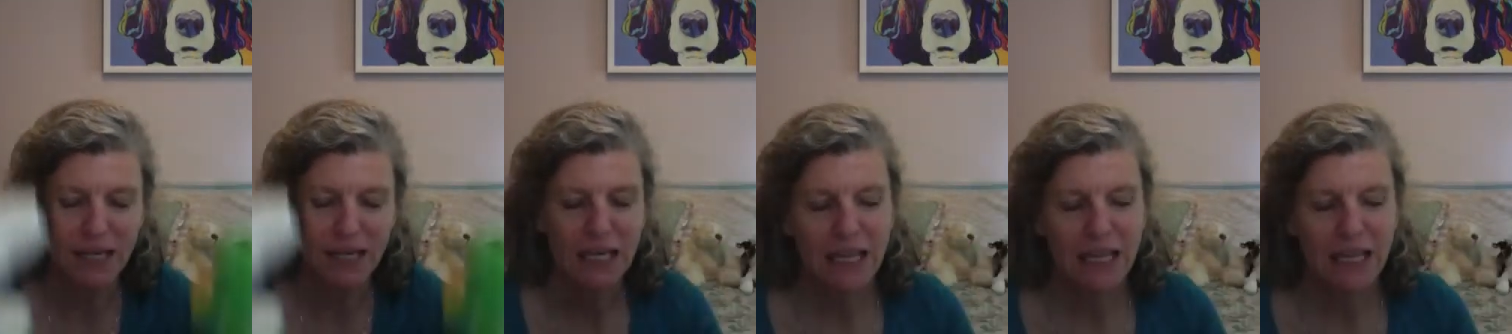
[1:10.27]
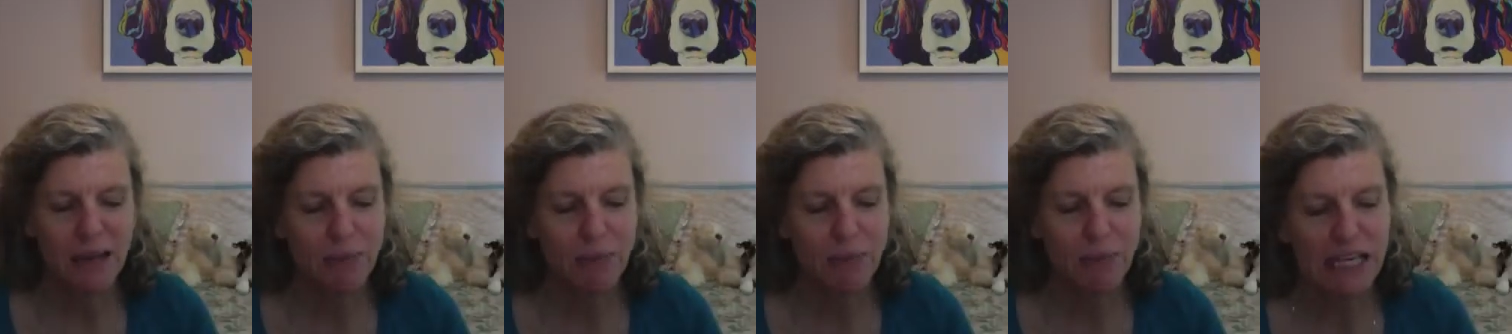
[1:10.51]

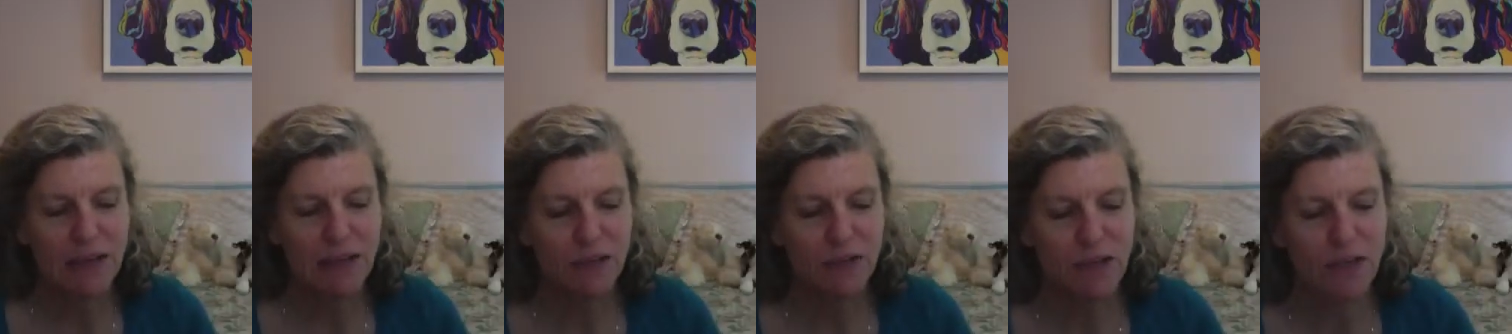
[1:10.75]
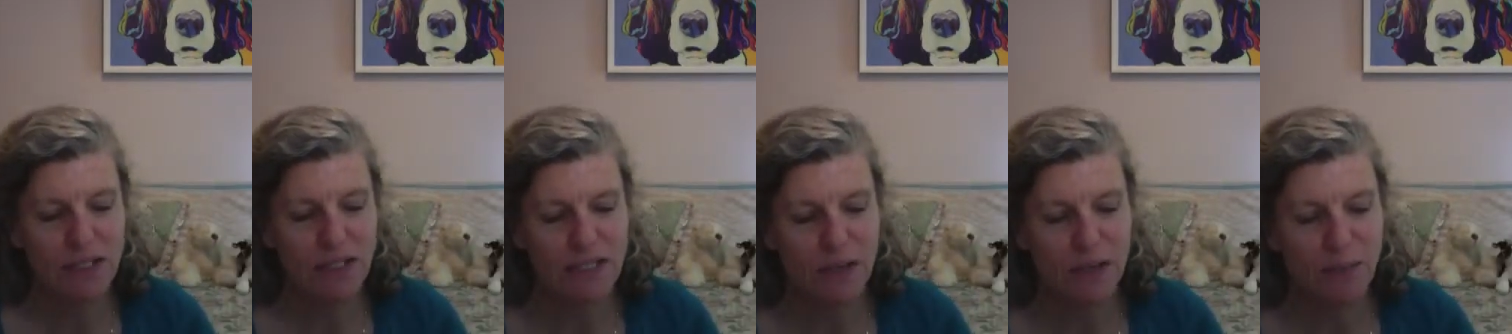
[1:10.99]
Let me give
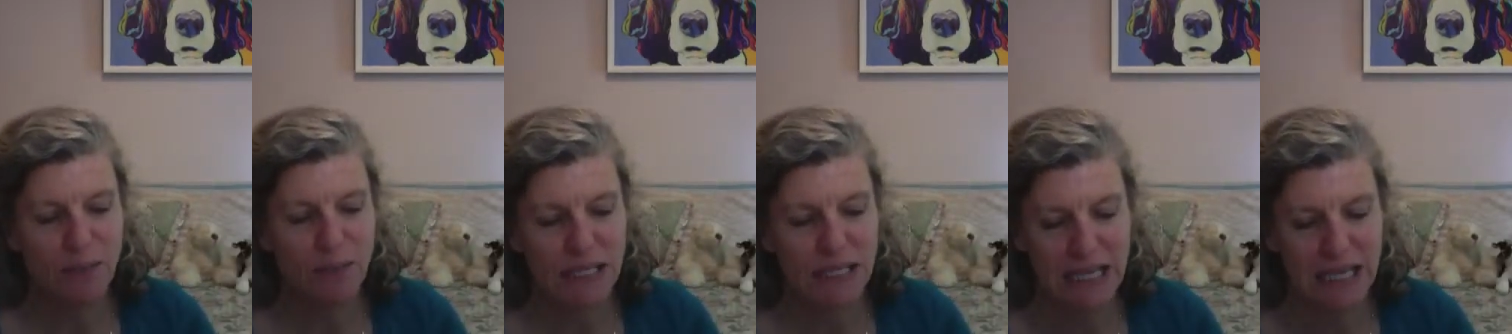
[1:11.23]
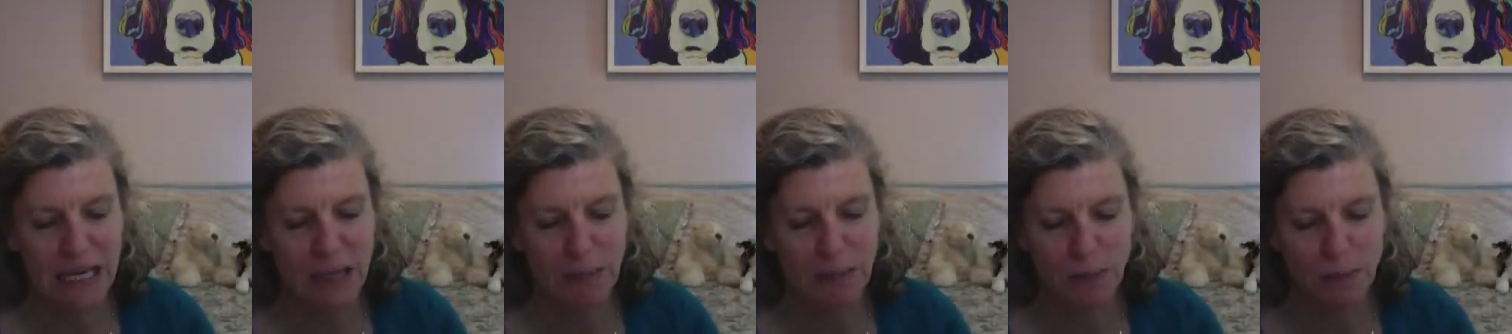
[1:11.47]
you some
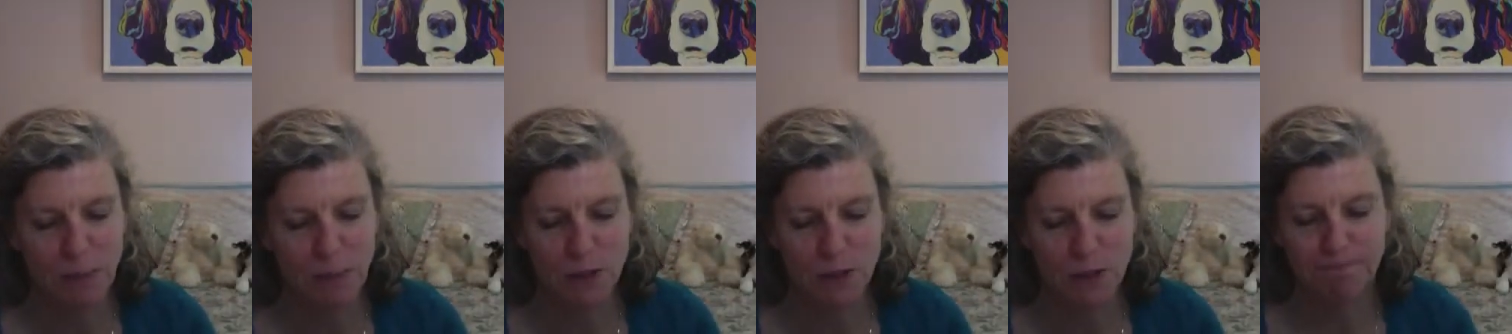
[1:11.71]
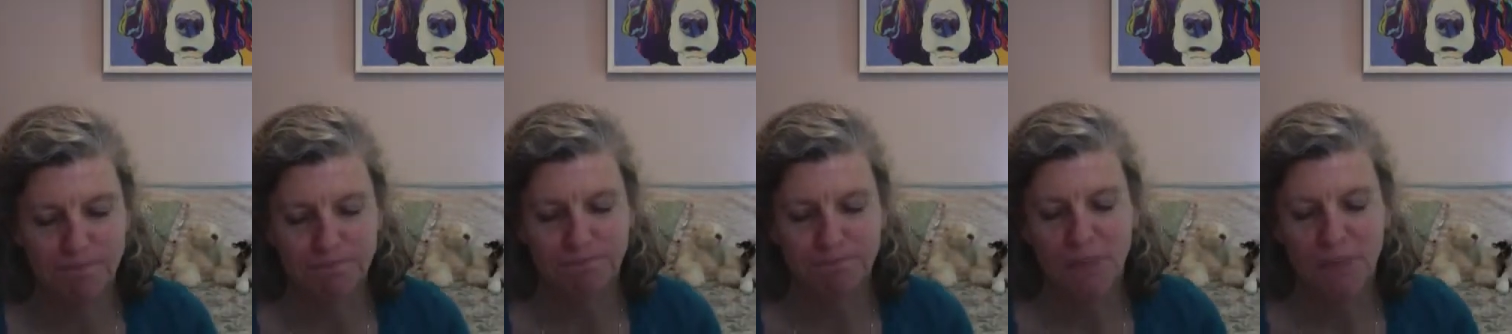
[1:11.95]

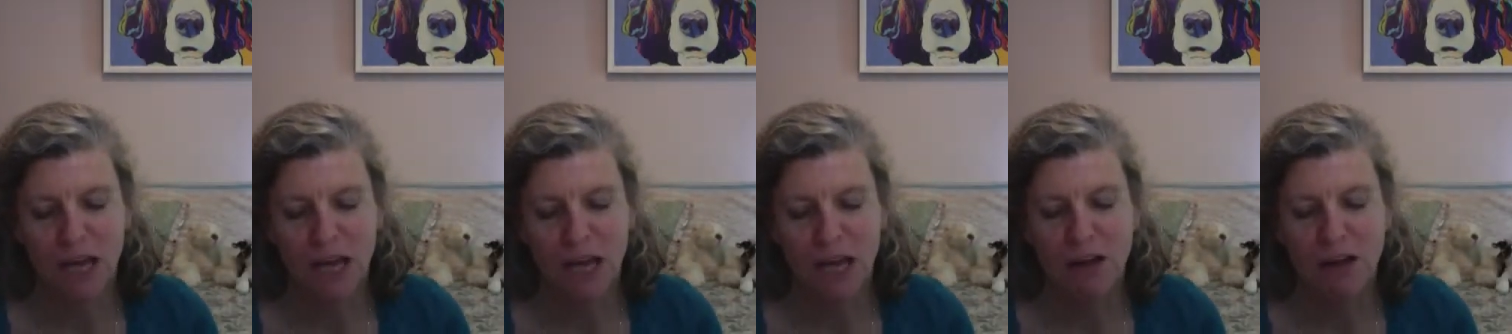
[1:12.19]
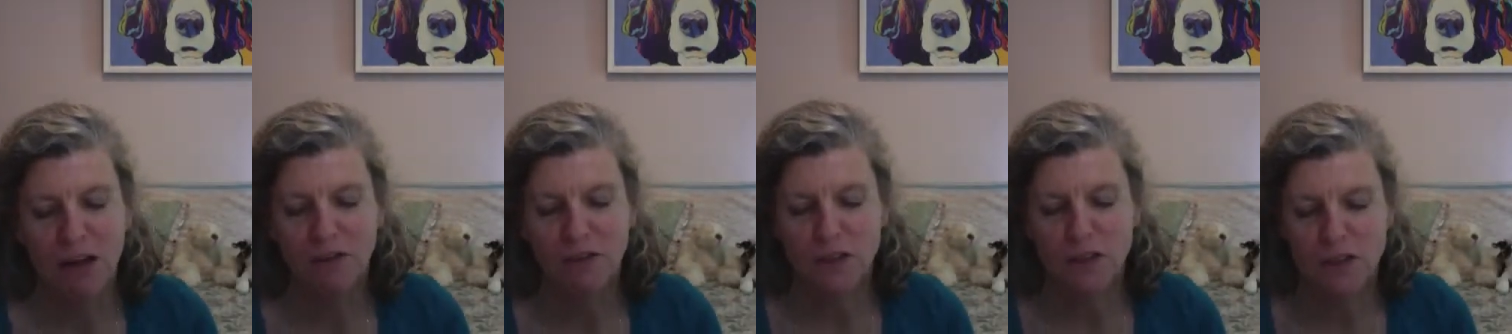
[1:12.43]
examples.
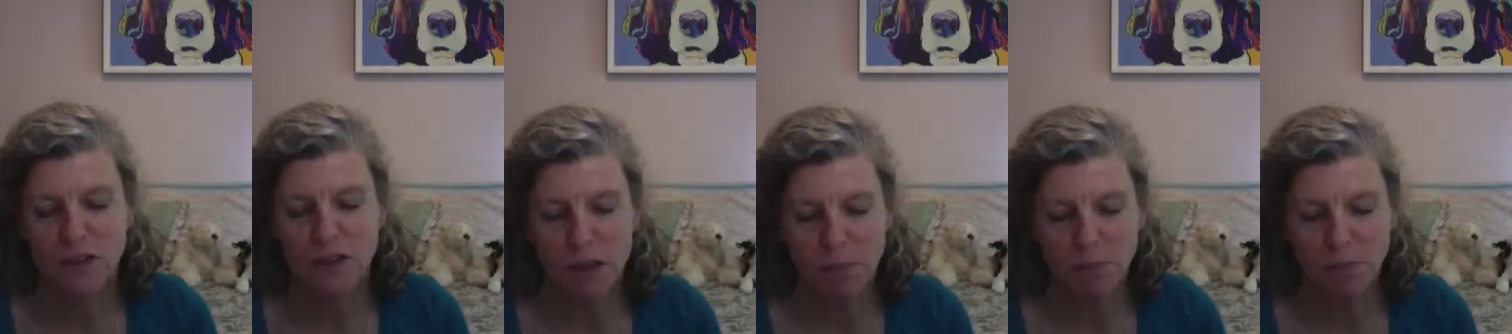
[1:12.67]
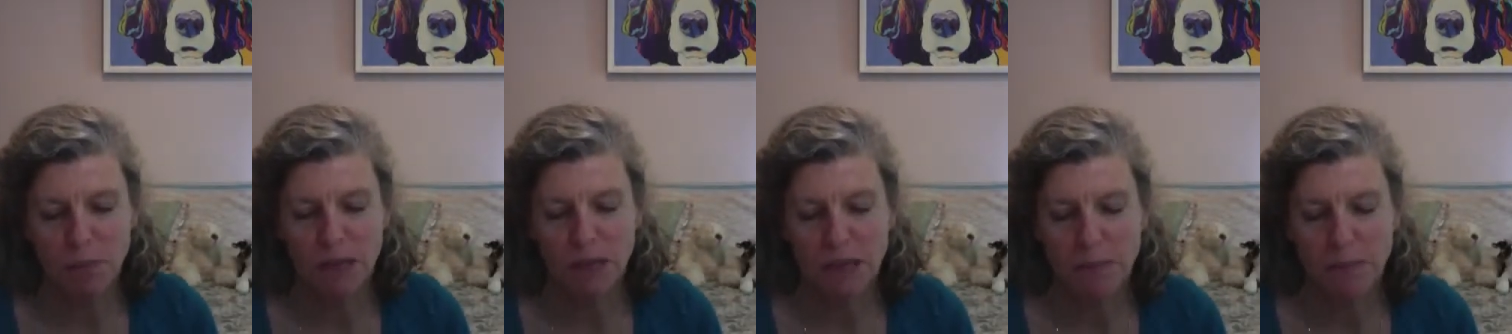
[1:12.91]
For
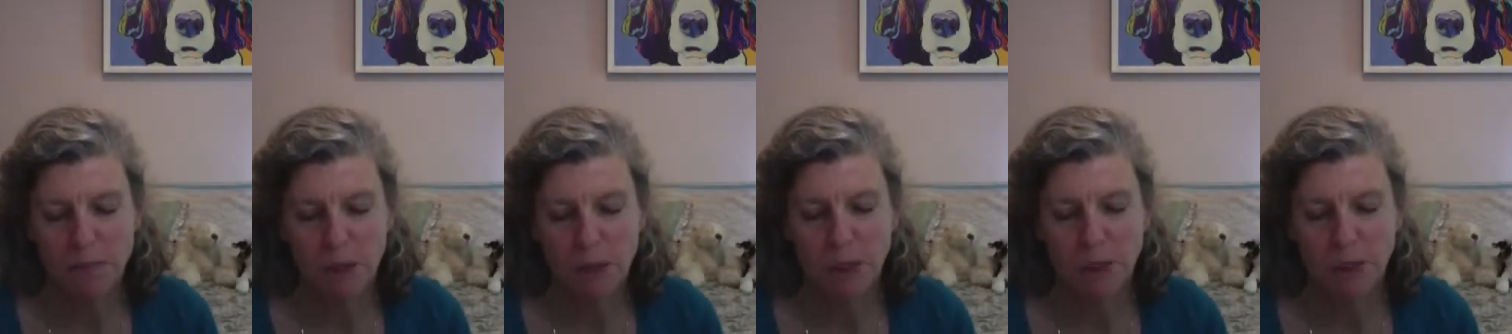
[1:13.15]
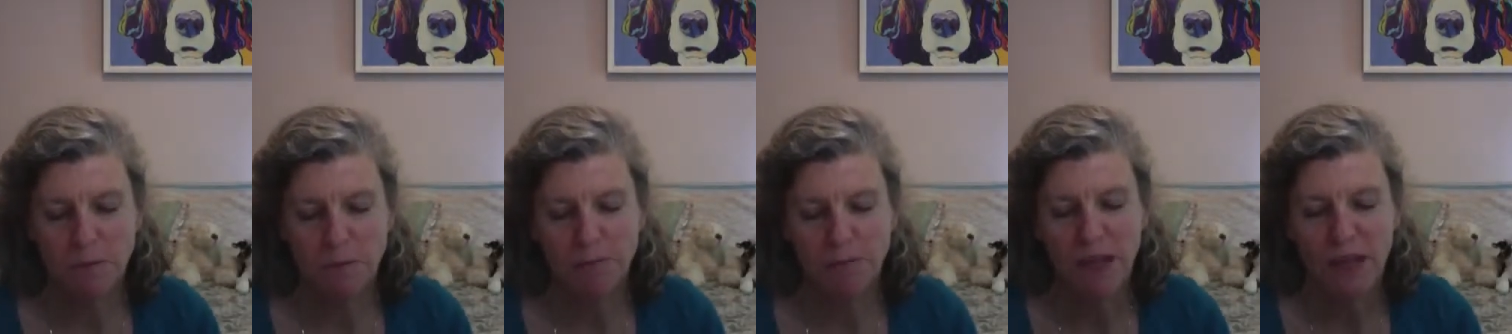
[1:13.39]
some
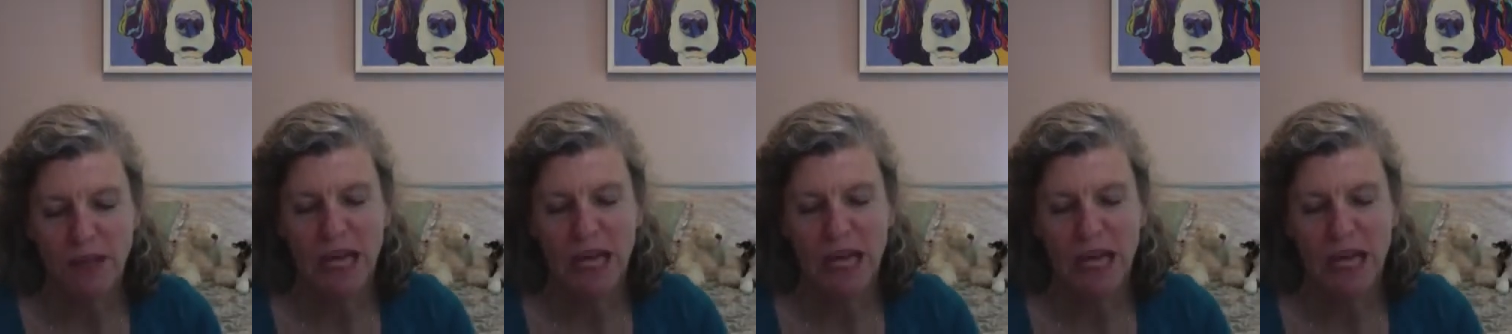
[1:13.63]
people,